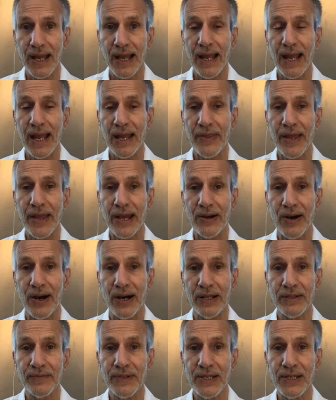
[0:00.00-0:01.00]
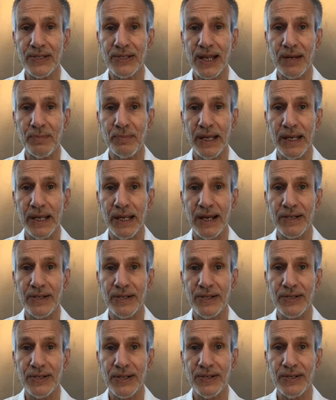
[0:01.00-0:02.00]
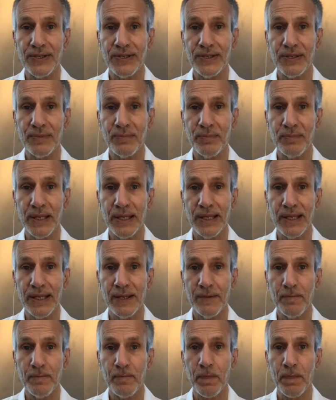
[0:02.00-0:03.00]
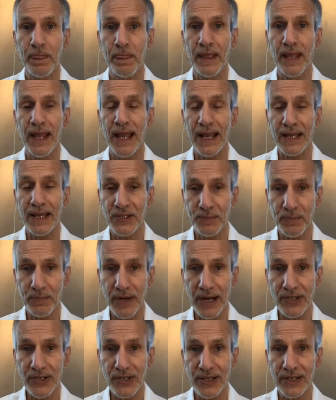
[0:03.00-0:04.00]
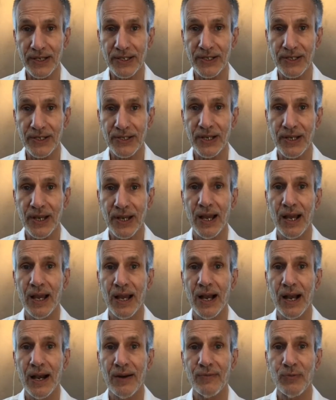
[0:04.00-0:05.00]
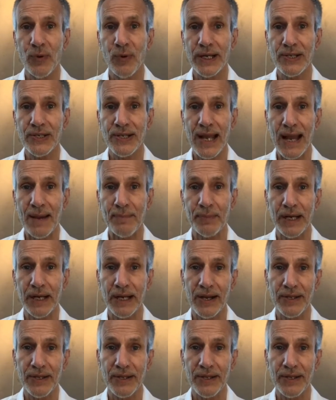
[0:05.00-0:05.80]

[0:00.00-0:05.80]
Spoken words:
And that all of these can be understood to be expressions of what is happening on